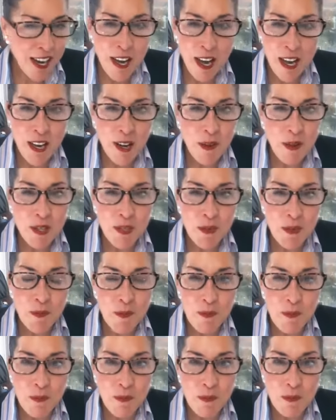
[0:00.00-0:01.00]
it was
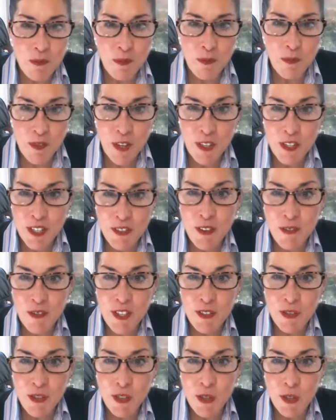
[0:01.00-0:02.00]

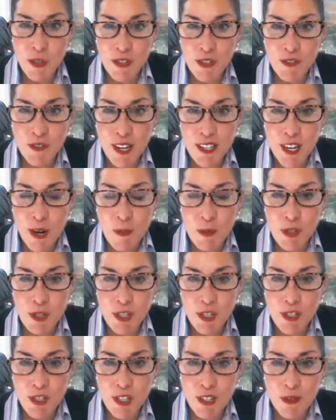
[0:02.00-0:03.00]
difficult to find
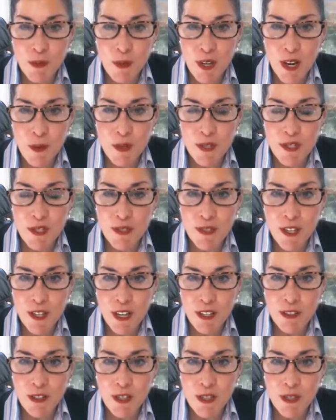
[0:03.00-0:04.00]
opportunity when I was
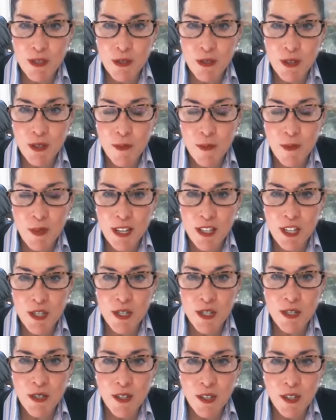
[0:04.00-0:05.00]
young too. I mean, I
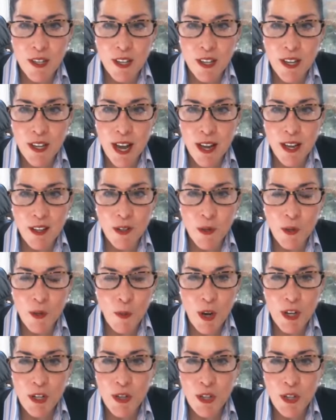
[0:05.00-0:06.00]
just
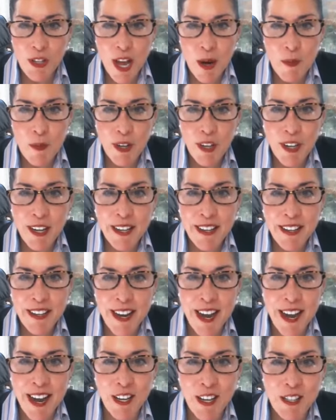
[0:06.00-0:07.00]
went to the library
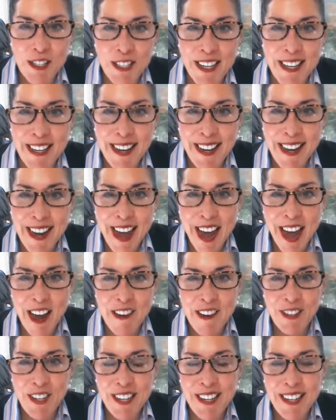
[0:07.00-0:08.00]
and looked at
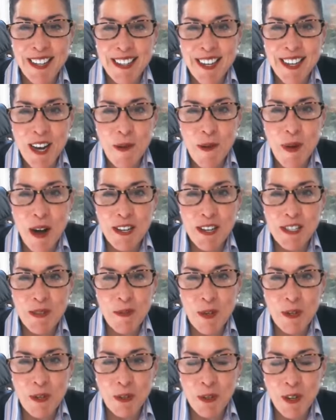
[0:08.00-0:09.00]
every
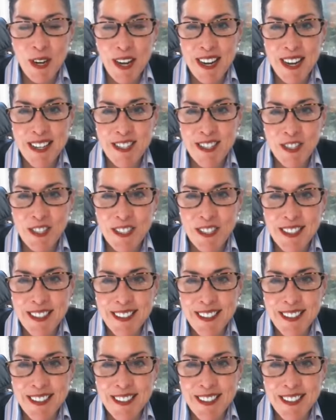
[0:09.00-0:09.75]
possible grant or,